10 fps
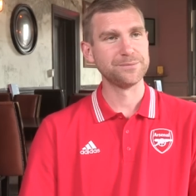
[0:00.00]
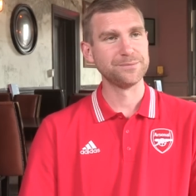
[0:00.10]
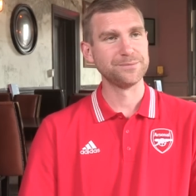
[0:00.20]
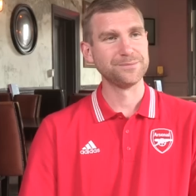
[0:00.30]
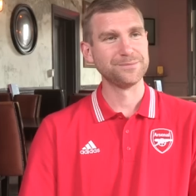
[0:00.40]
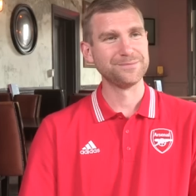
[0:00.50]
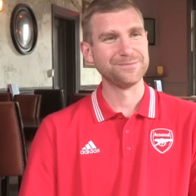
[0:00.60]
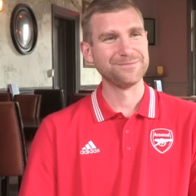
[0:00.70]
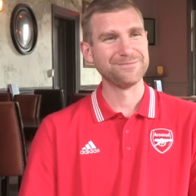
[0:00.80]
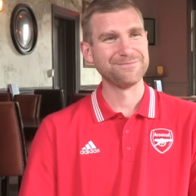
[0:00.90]
How did you
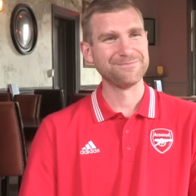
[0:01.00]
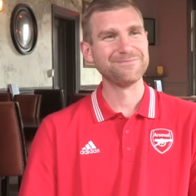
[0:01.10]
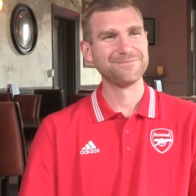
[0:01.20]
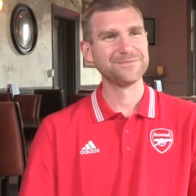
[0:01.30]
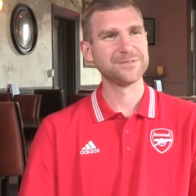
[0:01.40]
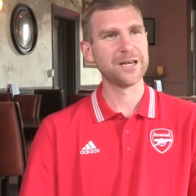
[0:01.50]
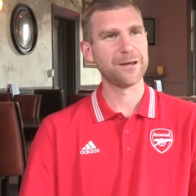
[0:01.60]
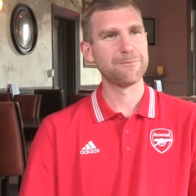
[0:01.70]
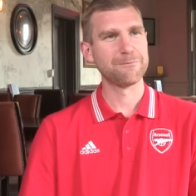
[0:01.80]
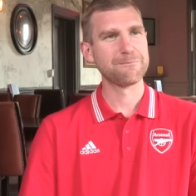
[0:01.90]
find that change? Because you know, yeah.
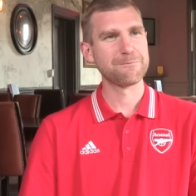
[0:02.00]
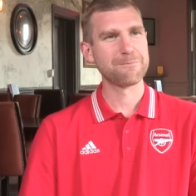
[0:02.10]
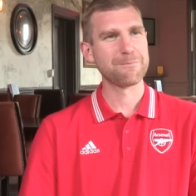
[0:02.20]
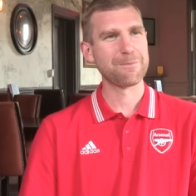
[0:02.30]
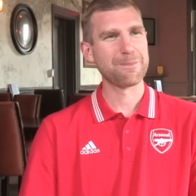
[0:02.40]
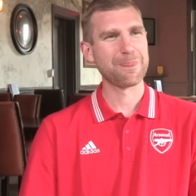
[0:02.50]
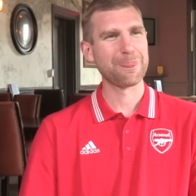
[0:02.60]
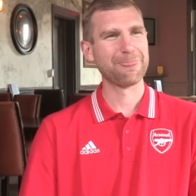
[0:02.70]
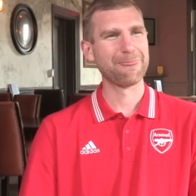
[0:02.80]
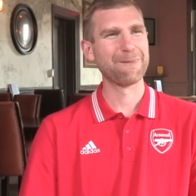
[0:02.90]
one minute you were playing cup
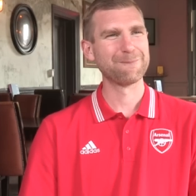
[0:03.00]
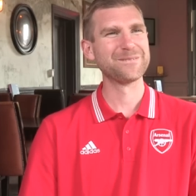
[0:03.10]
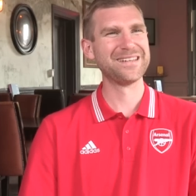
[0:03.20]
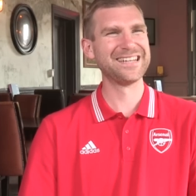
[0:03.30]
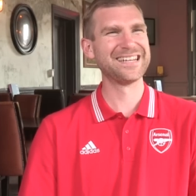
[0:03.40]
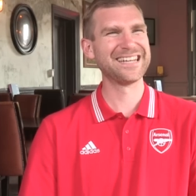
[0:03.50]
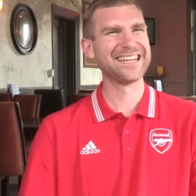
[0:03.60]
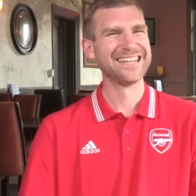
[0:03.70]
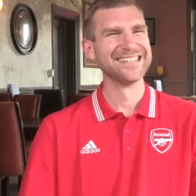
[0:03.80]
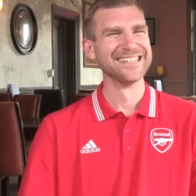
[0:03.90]
finals and,
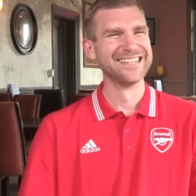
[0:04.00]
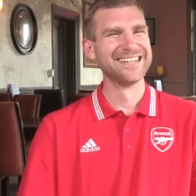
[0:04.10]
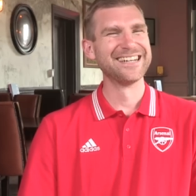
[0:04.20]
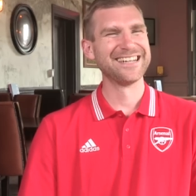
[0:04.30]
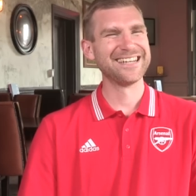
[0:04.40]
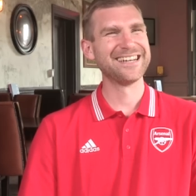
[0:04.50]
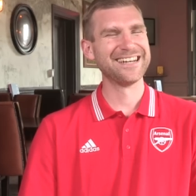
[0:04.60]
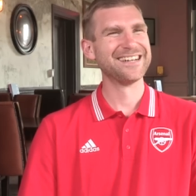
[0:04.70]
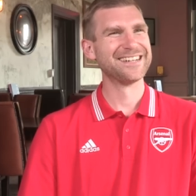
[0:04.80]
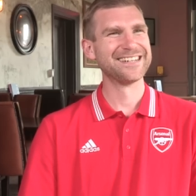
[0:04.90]
and Arsenal's been yeah.
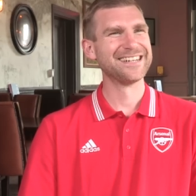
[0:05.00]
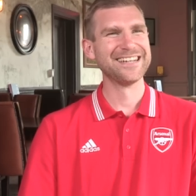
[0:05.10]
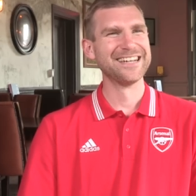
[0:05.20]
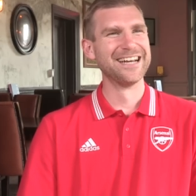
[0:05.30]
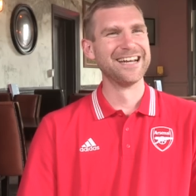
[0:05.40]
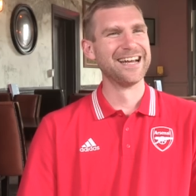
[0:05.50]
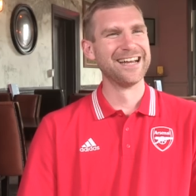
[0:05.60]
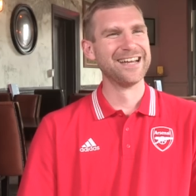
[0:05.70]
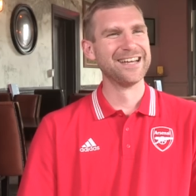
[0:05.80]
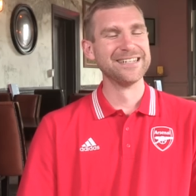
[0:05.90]
and next year the head of
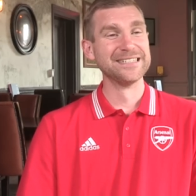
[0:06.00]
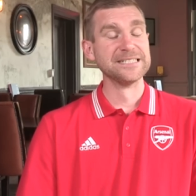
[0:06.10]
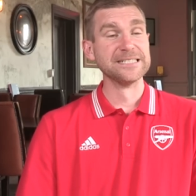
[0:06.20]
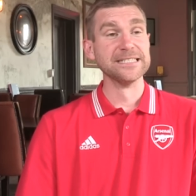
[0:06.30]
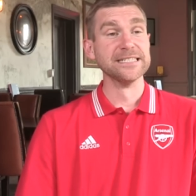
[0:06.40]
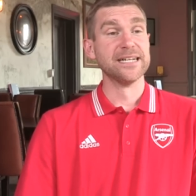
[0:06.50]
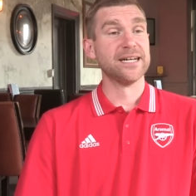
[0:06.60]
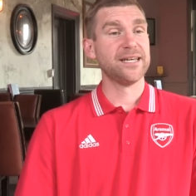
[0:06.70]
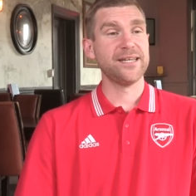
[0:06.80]
the youth academy.